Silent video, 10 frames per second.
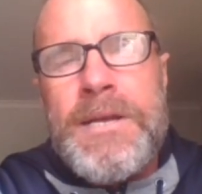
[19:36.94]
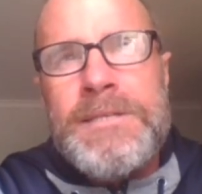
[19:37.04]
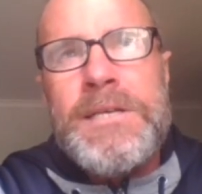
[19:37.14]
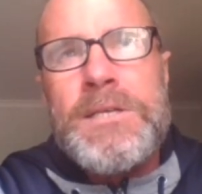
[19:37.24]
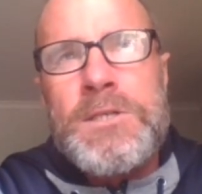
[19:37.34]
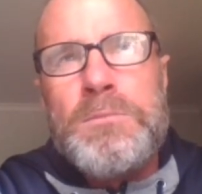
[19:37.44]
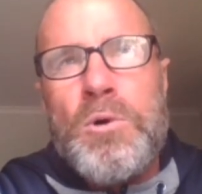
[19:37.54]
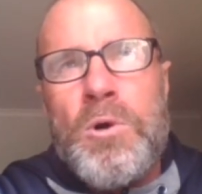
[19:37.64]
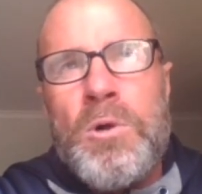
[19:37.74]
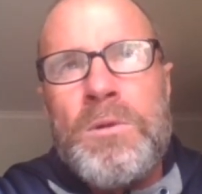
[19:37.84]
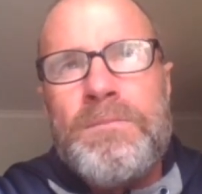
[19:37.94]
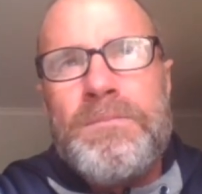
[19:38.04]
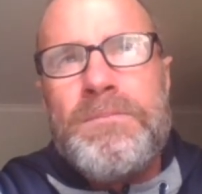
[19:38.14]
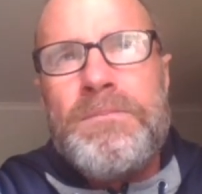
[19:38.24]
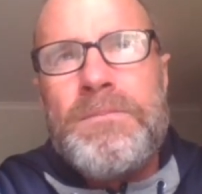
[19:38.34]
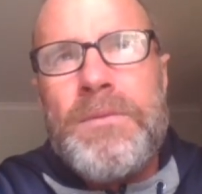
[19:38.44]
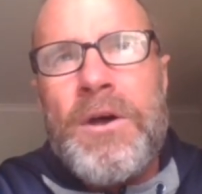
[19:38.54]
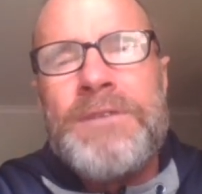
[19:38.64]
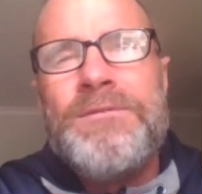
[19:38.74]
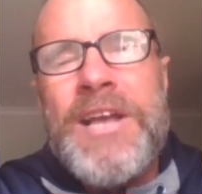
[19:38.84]
Is he a small?
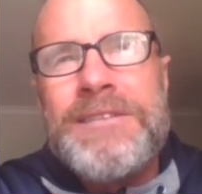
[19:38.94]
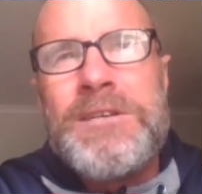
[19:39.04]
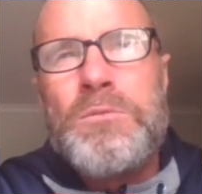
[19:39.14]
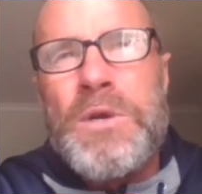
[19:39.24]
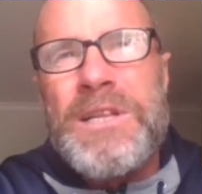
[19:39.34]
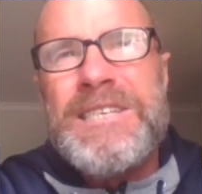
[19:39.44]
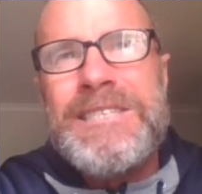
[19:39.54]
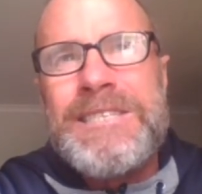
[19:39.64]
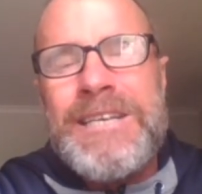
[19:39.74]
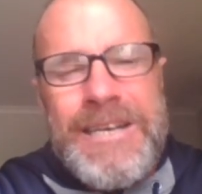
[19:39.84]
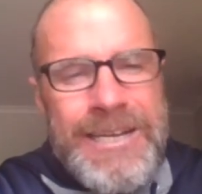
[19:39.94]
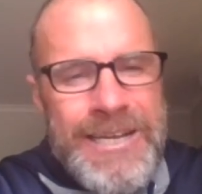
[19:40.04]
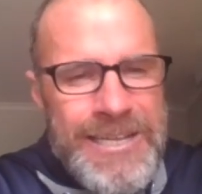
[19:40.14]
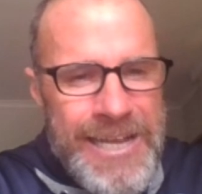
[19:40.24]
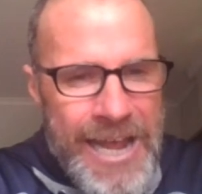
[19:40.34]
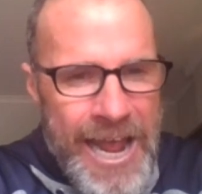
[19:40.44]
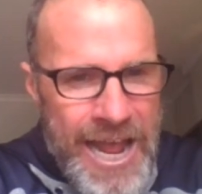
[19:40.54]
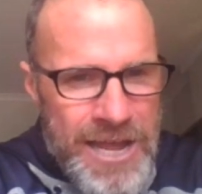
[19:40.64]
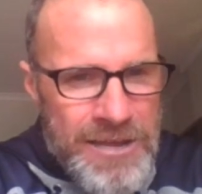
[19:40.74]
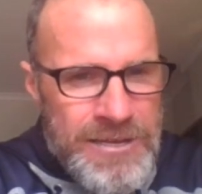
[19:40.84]
I've yet to really see it in the
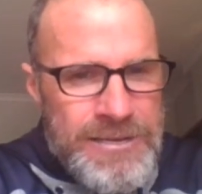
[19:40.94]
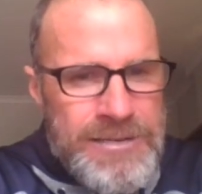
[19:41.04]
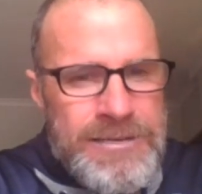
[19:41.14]
air.